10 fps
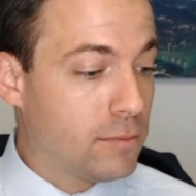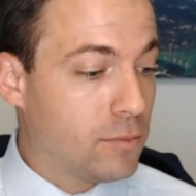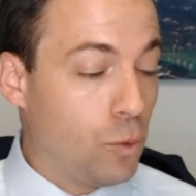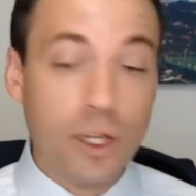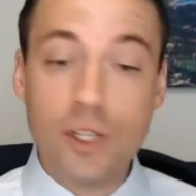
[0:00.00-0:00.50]

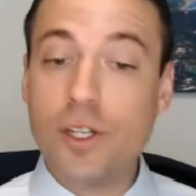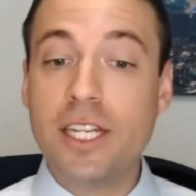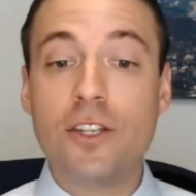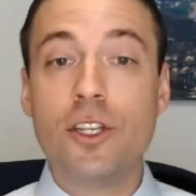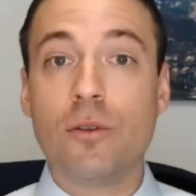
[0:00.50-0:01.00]
What do you need
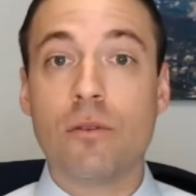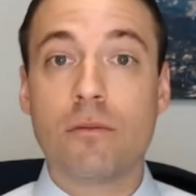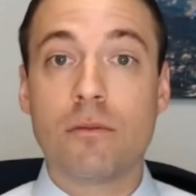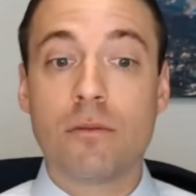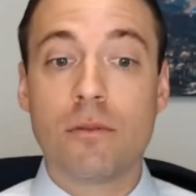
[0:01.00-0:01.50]
to do?
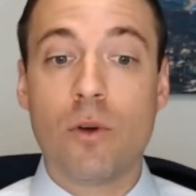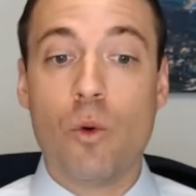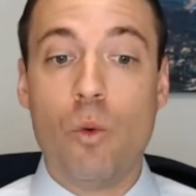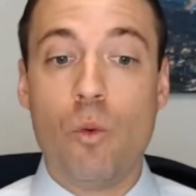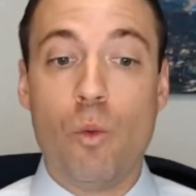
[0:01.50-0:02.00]

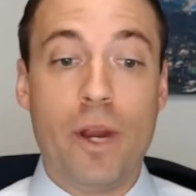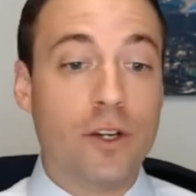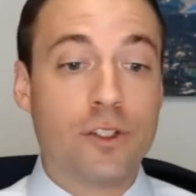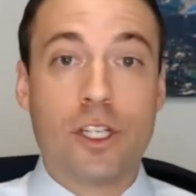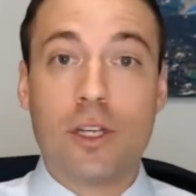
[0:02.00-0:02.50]

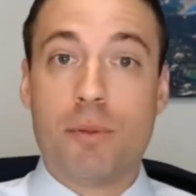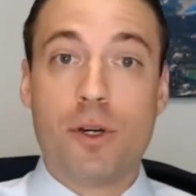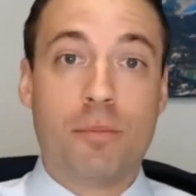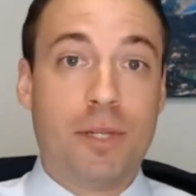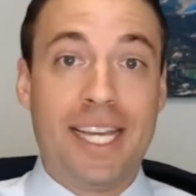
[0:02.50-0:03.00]
Where's a good
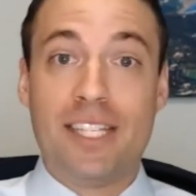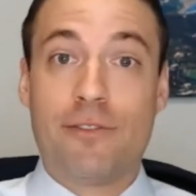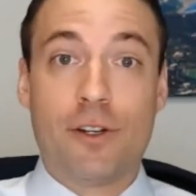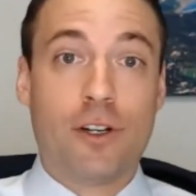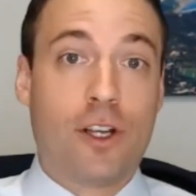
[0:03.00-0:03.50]
place
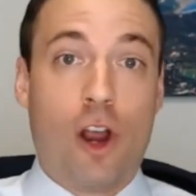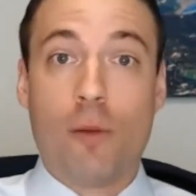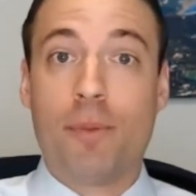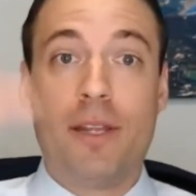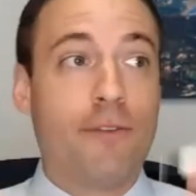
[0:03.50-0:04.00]
for
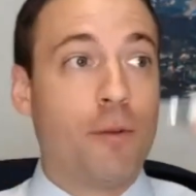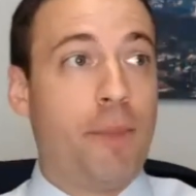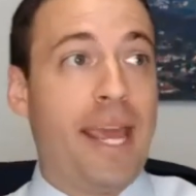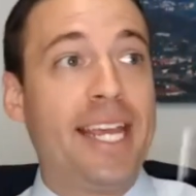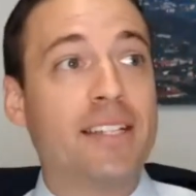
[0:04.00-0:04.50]
carpet, for
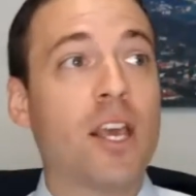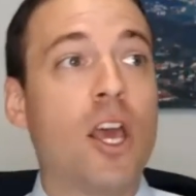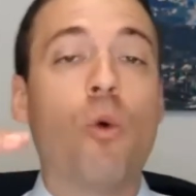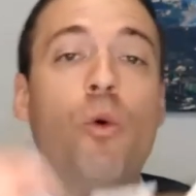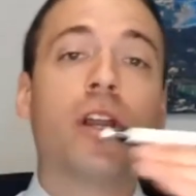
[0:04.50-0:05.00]
paint?
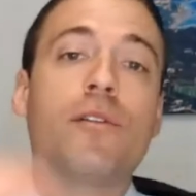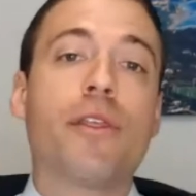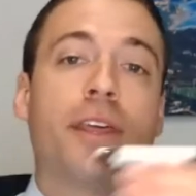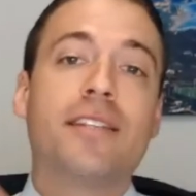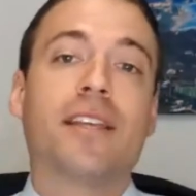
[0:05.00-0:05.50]
What are the
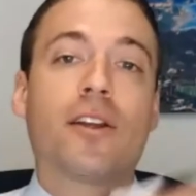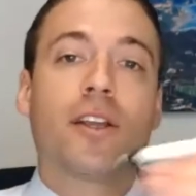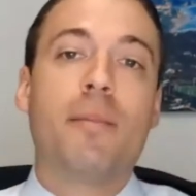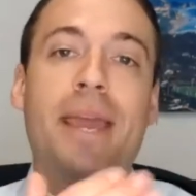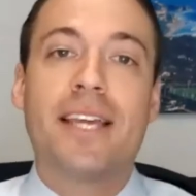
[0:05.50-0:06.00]
things that are going
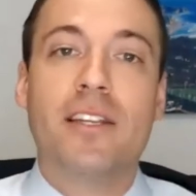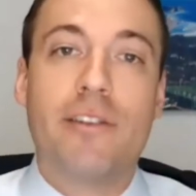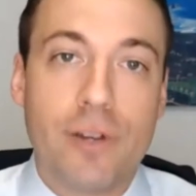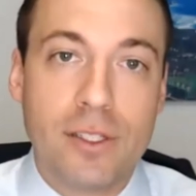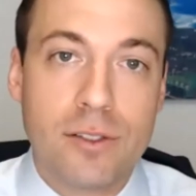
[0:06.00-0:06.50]
to make a
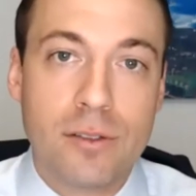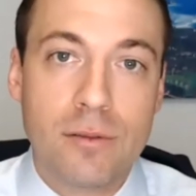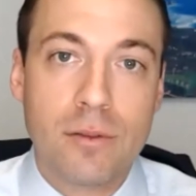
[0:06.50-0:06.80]
difference?